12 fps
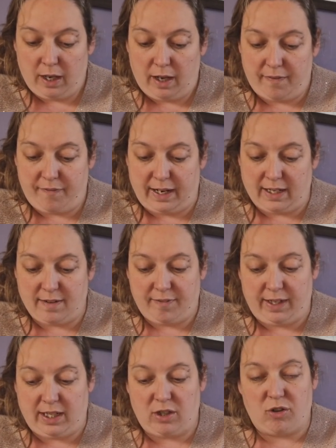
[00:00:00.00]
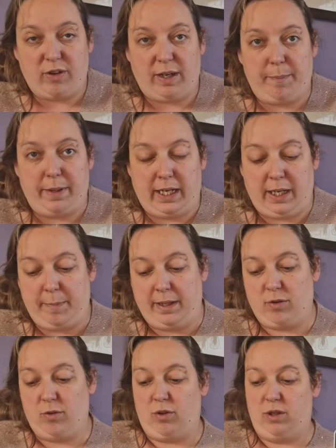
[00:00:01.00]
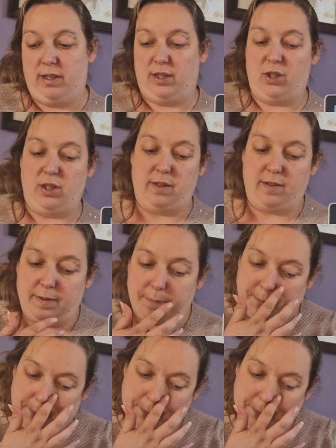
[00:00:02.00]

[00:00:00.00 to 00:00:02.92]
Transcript: effectively to treat many mental conditions.